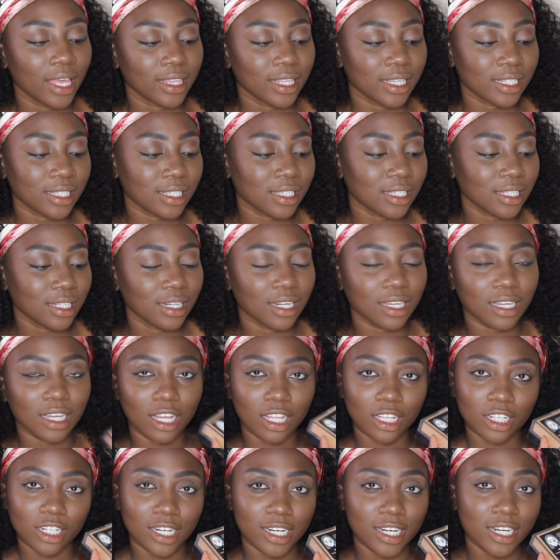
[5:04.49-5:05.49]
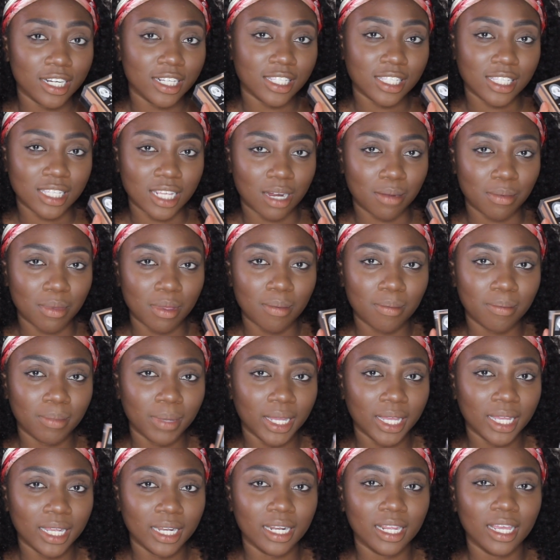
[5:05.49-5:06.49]
this is in the color cinnamon
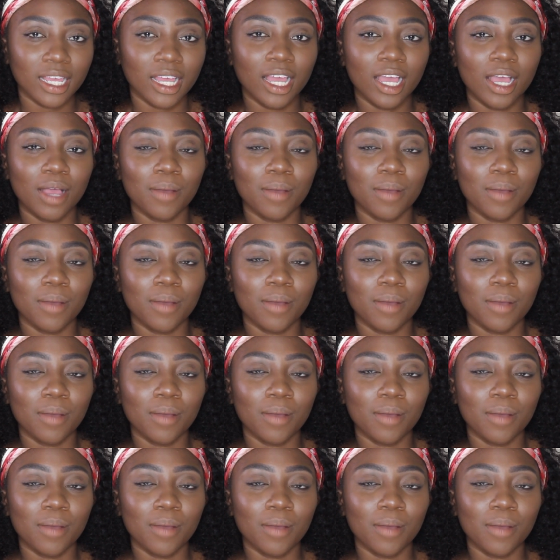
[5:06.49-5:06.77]
bun